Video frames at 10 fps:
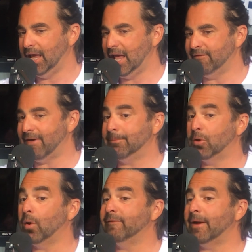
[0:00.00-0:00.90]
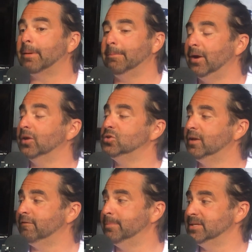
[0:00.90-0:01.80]
If I'm comparing two
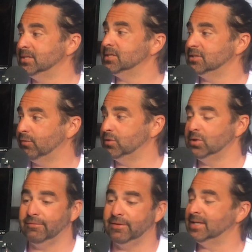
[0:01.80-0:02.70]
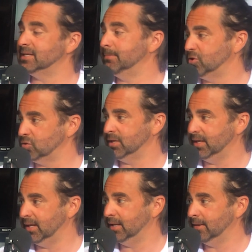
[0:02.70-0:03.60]
different businesses for two different things I'm interested
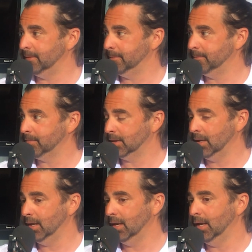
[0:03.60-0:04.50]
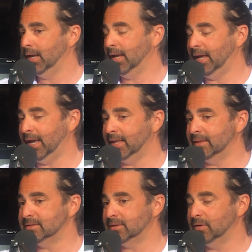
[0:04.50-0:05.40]
in,
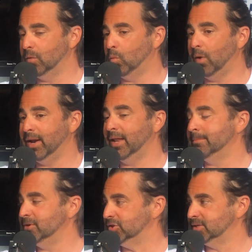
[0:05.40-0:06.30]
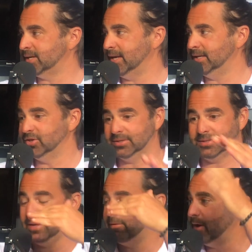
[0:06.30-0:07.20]
and one of them is just kind of just
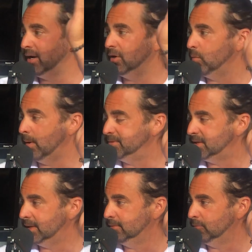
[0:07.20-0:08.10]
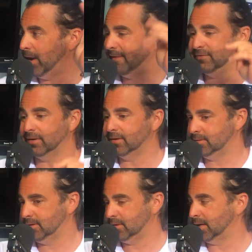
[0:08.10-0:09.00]
a regular website where I have to
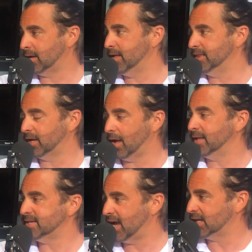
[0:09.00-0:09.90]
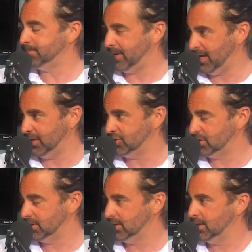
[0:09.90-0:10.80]
click on the contact page
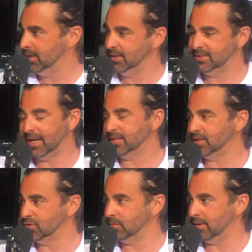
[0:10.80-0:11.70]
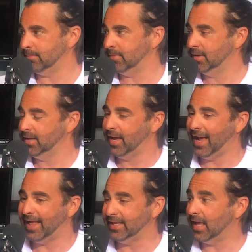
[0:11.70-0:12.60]
to get in touch with them,
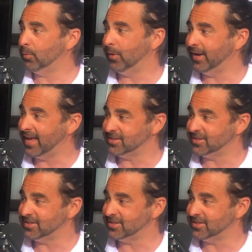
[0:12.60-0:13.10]
and the other one has a